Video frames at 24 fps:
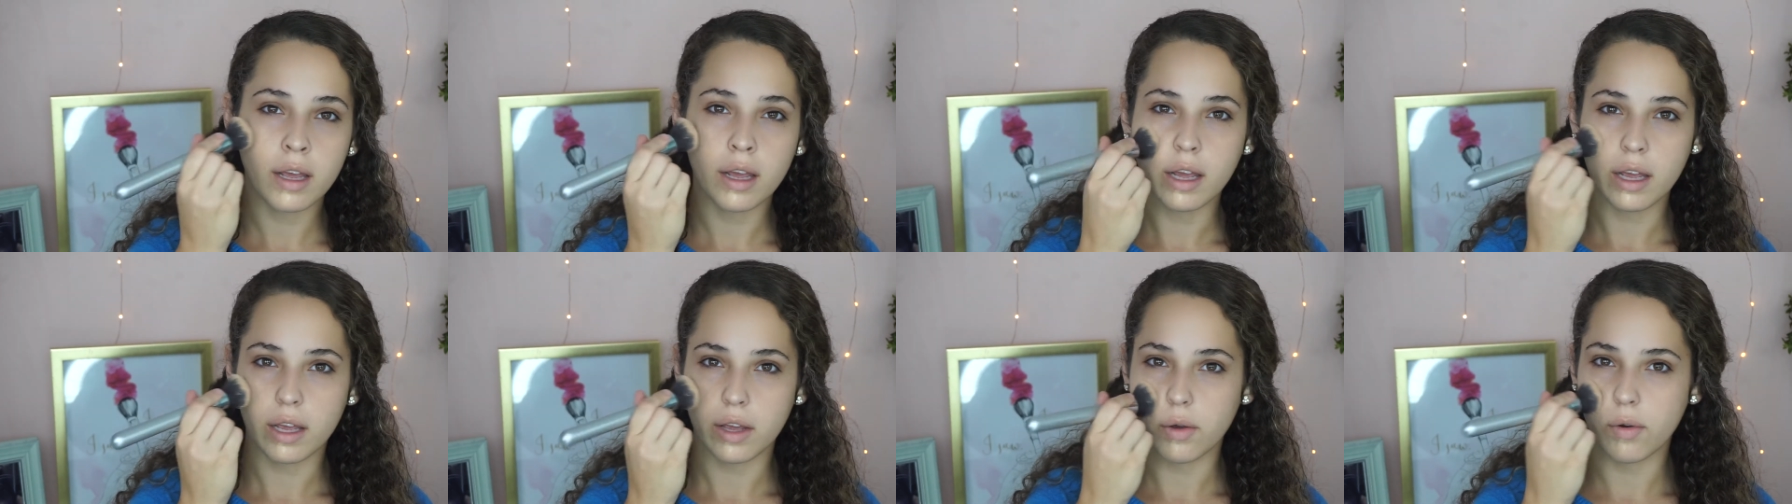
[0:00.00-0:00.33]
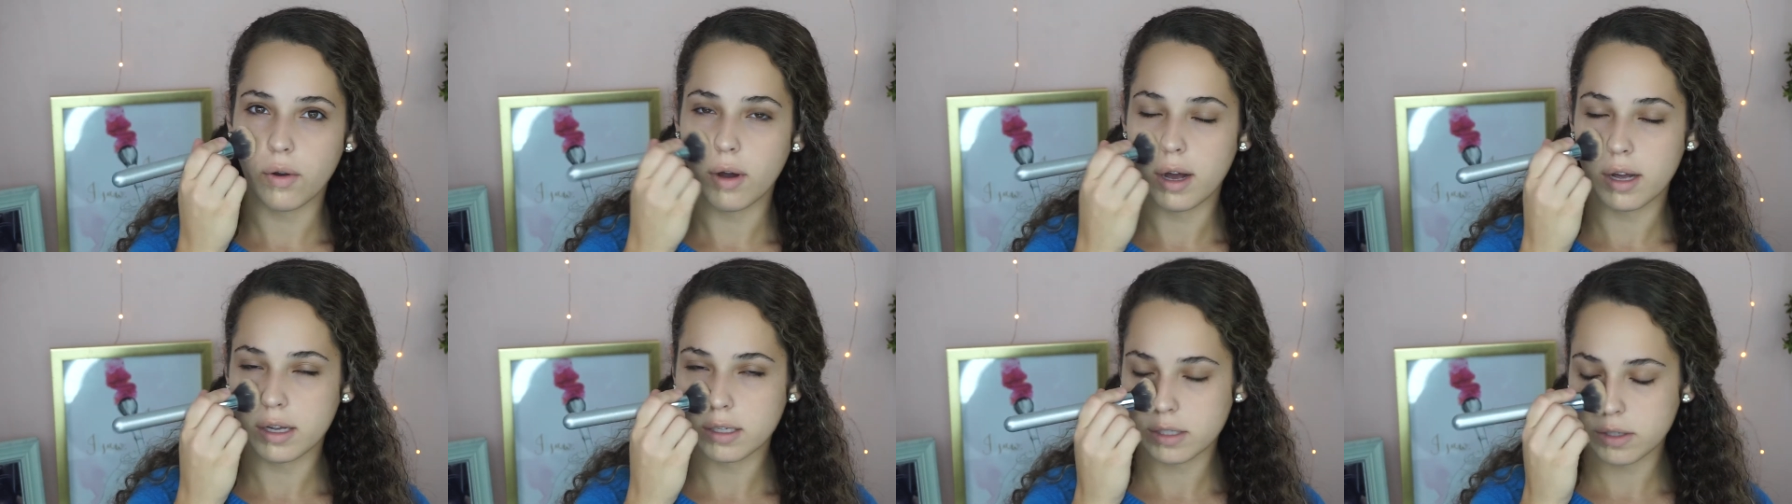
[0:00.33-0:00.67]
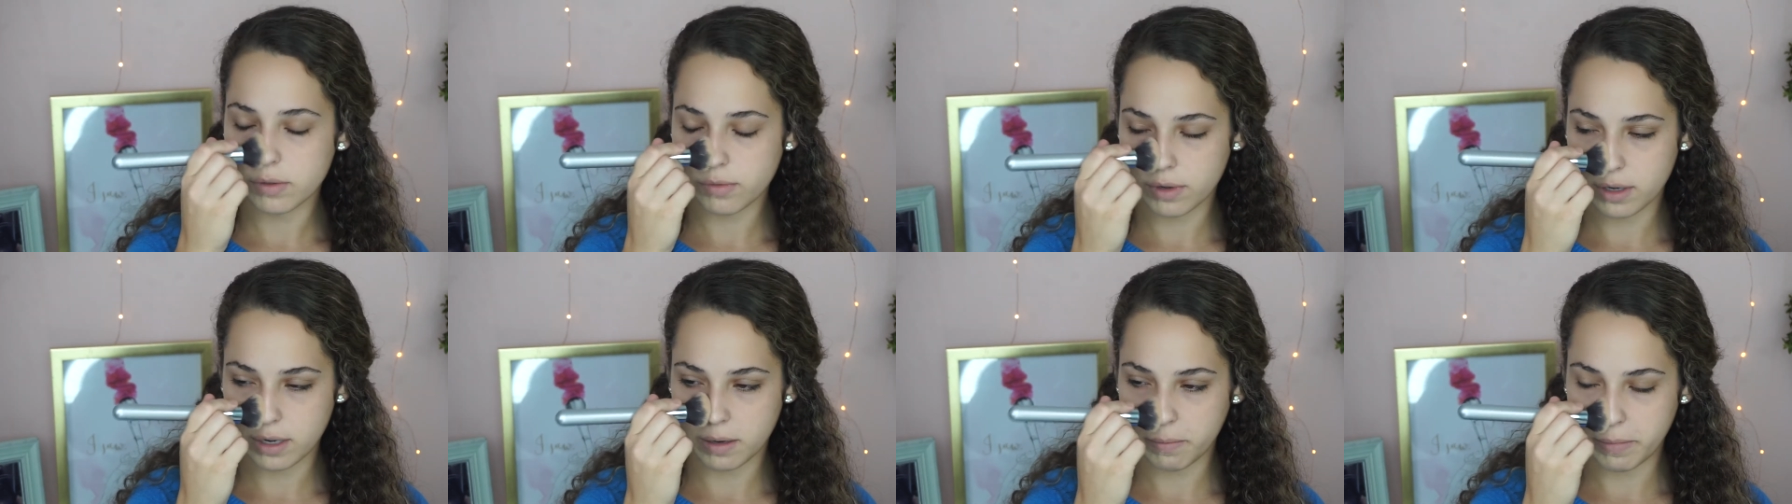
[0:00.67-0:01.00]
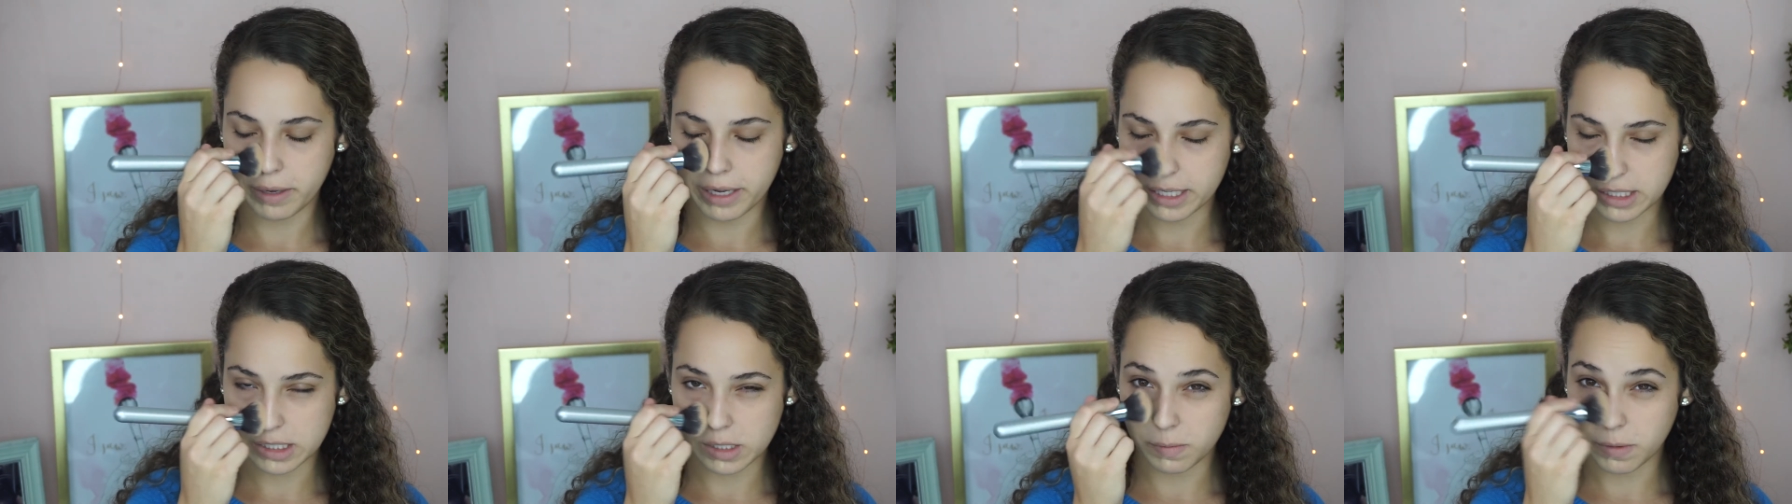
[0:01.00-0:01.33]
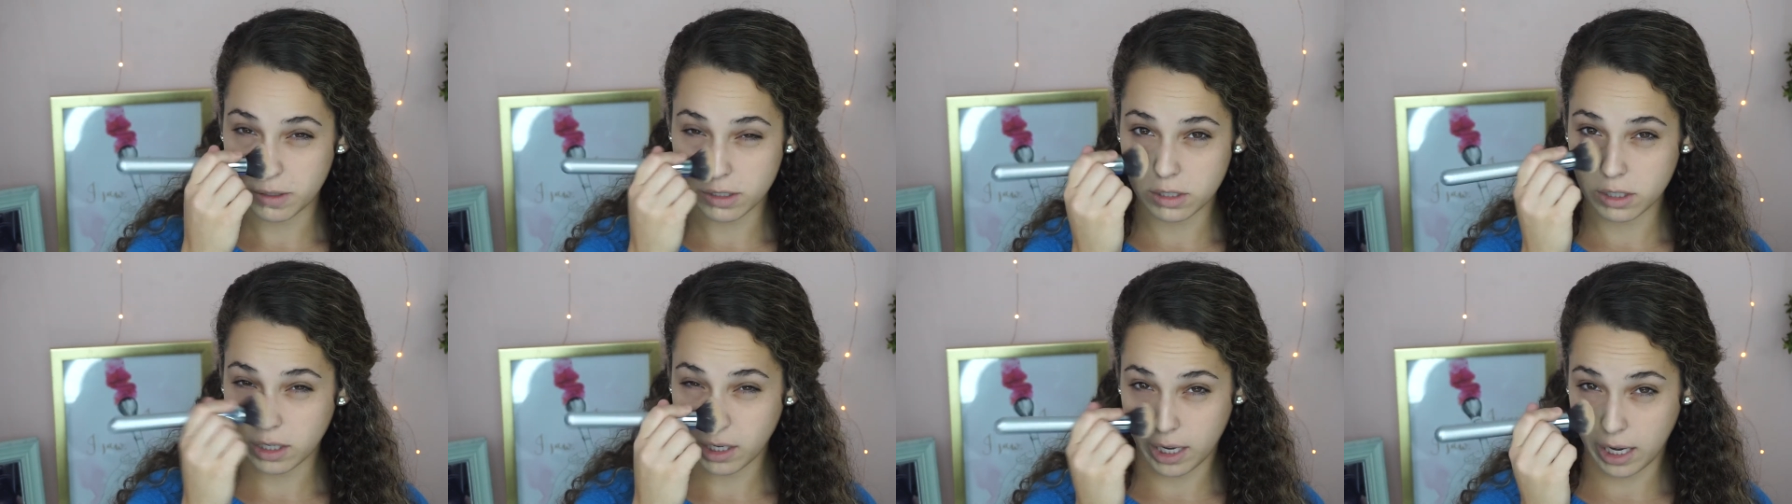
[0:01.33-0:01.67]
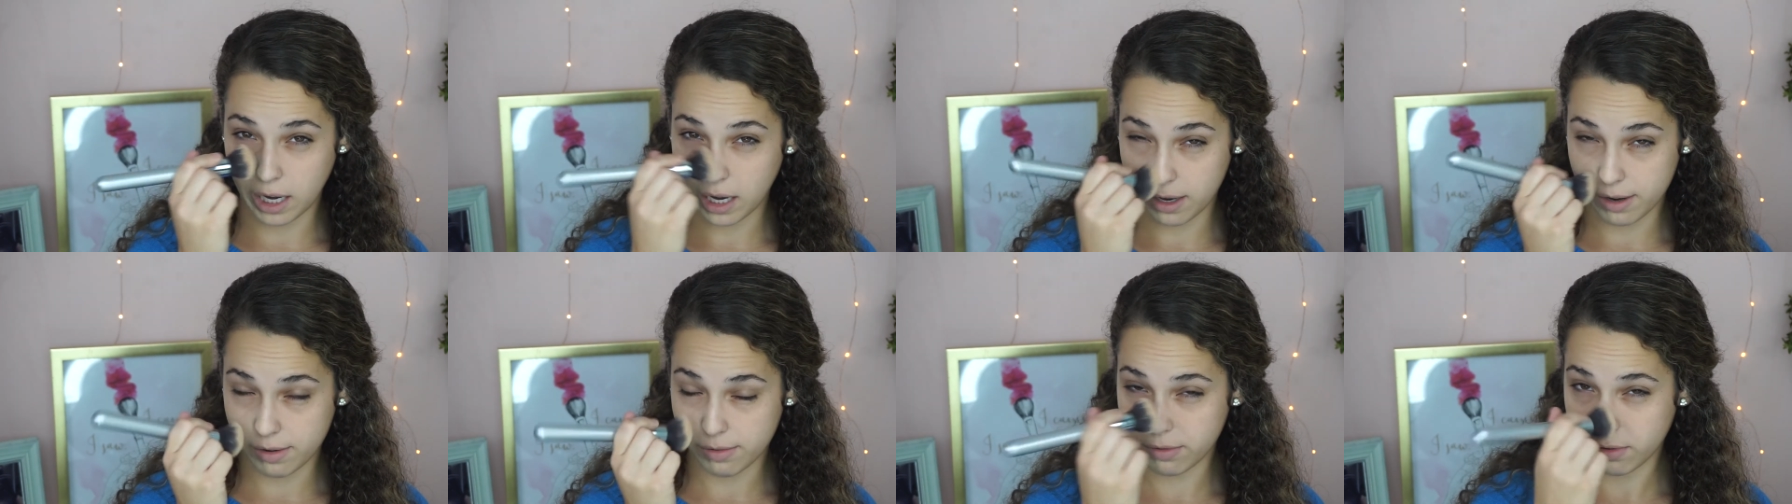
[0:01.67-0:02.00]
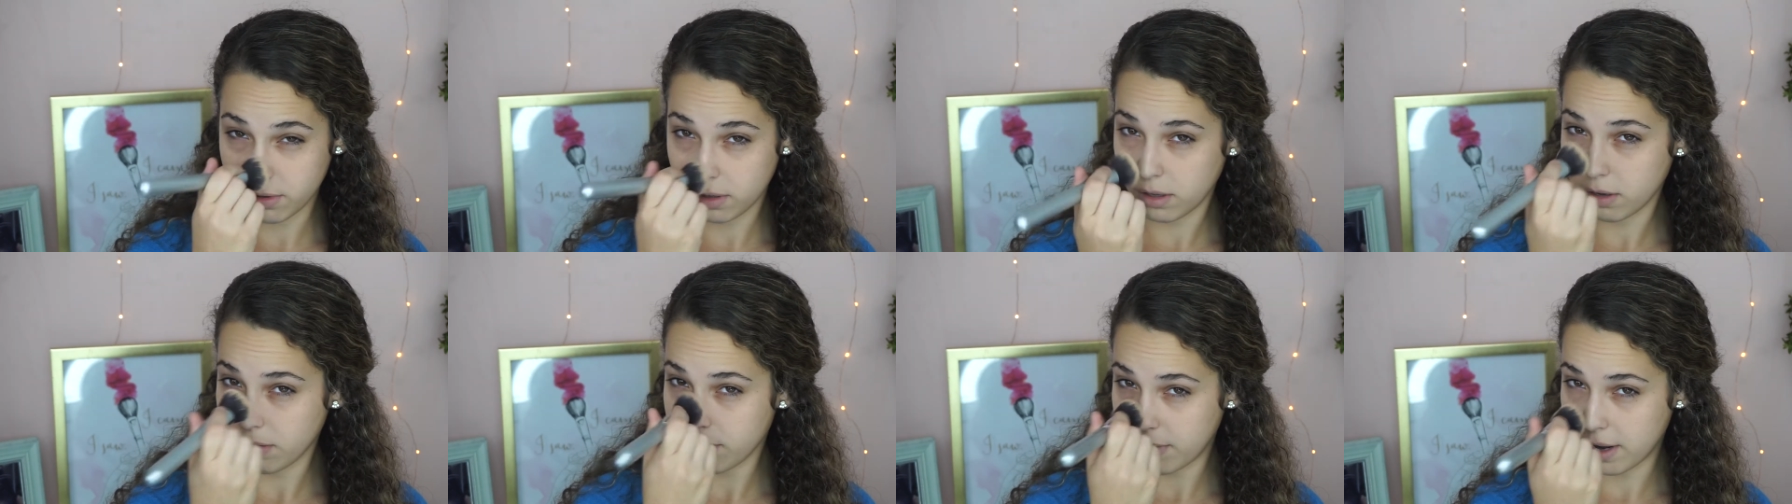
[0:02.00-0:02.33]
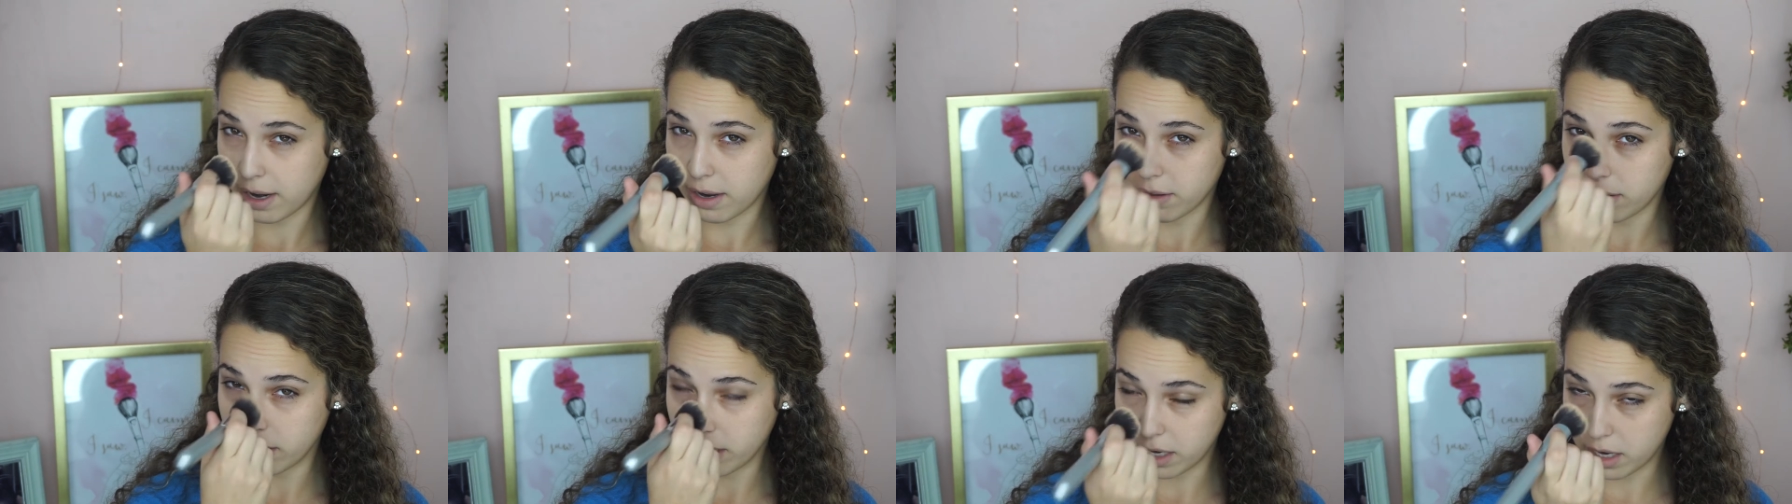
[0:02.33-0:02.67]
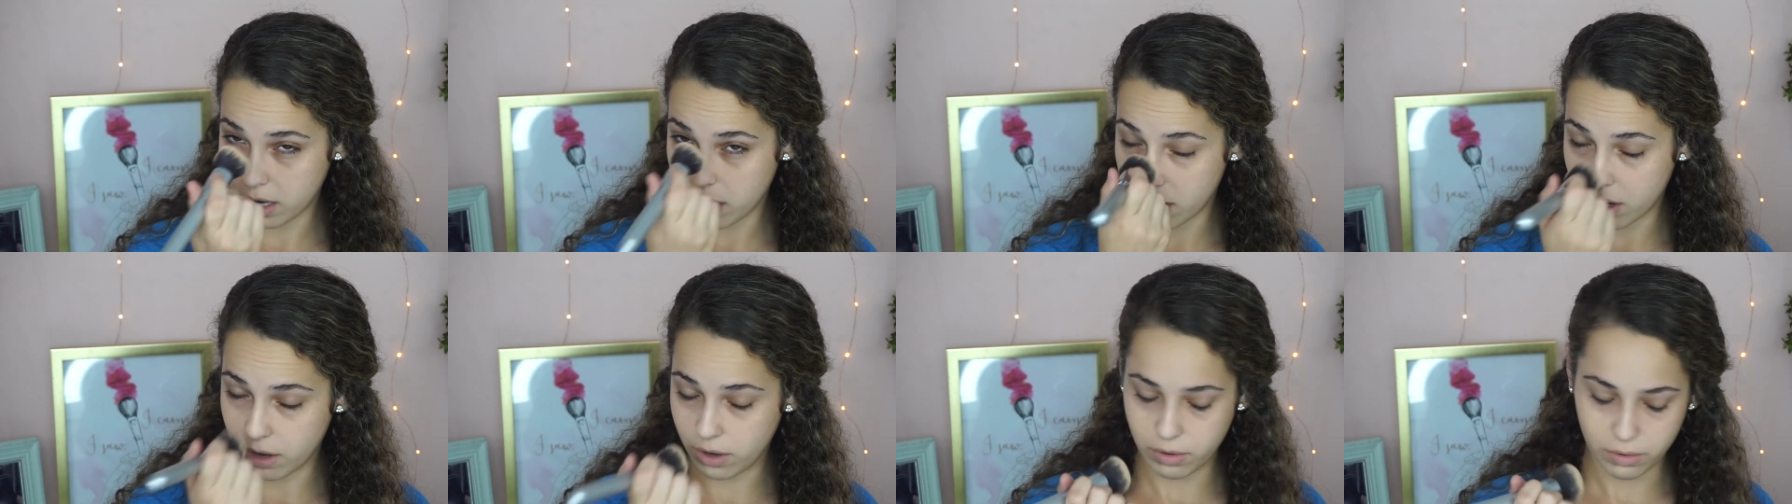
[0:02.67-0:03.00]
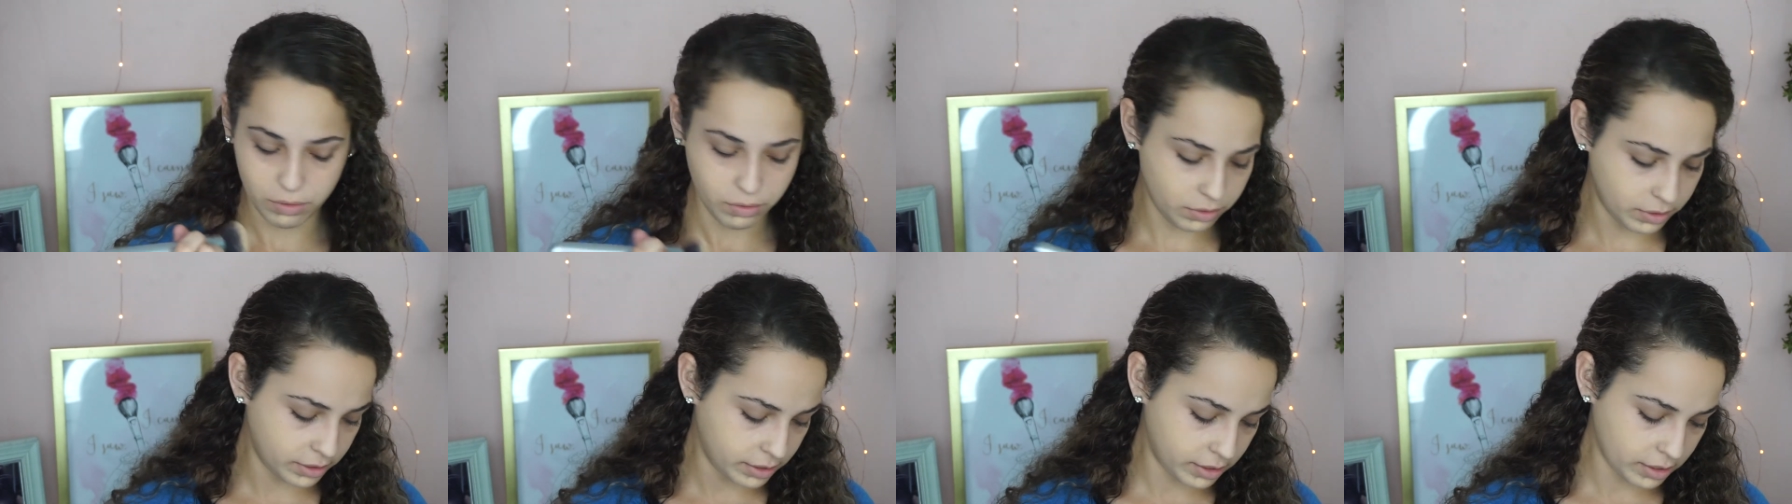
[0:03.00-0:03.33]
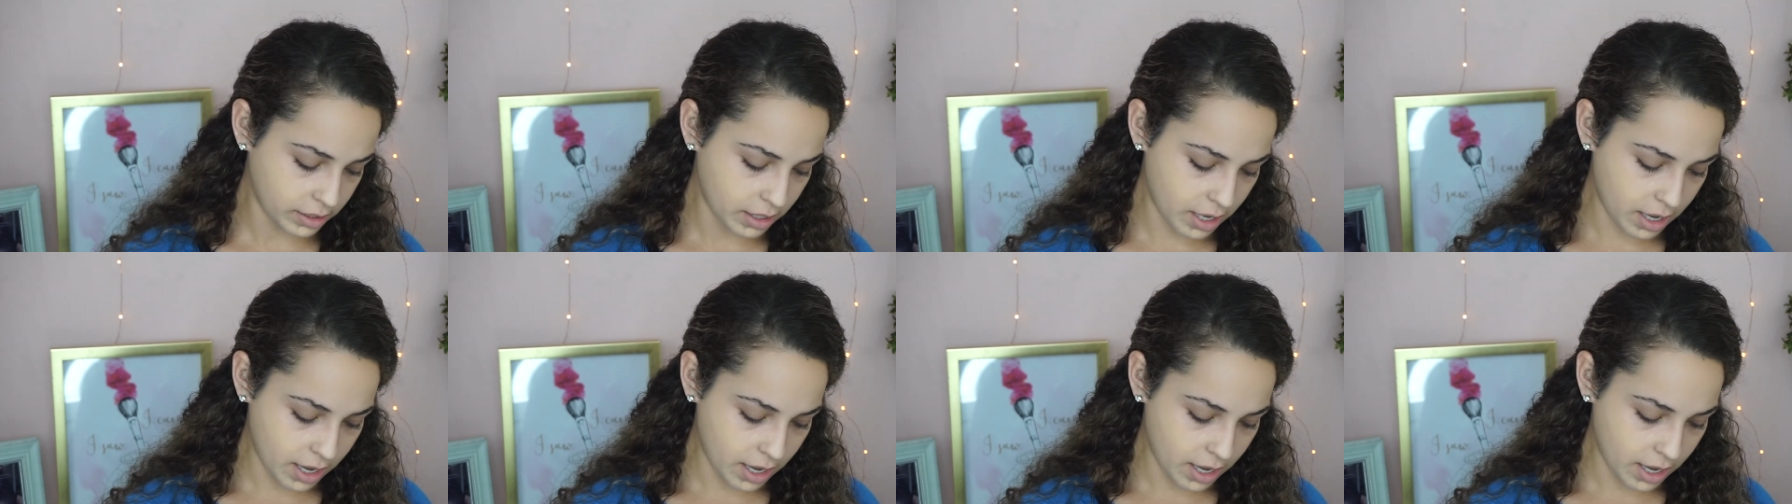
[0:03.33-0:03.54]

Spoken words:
You also want to be especially careful around the nose